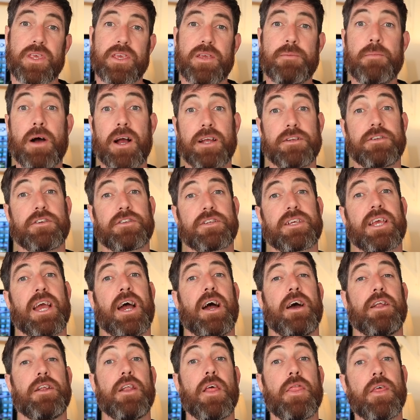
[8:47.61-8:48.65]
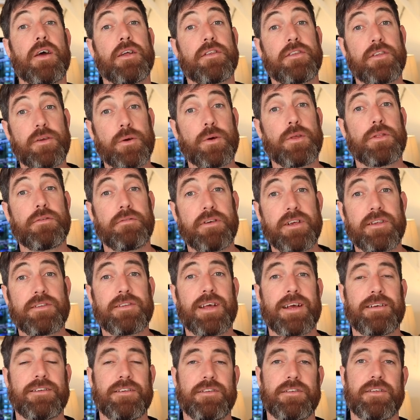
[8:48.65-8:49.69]
you might just get another 2 or 3
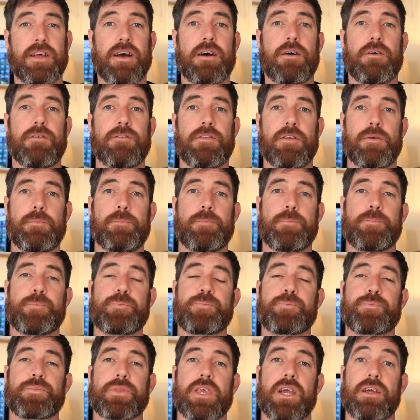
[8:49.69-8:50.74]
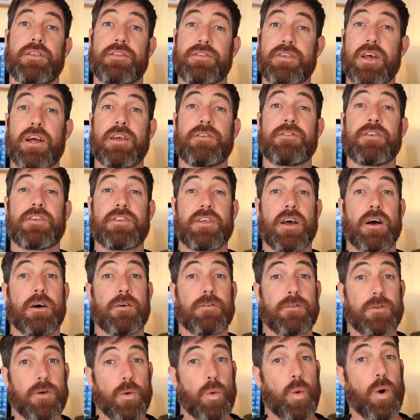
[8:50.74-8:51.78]
sessions out of them and save
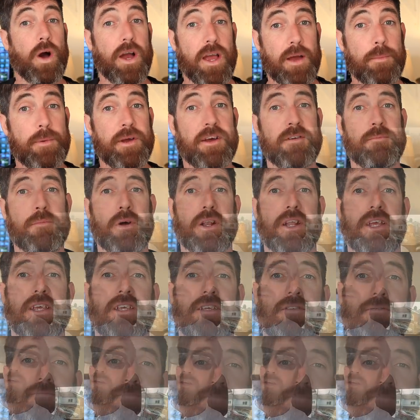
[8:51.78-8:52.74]
yourself quite a bit of money.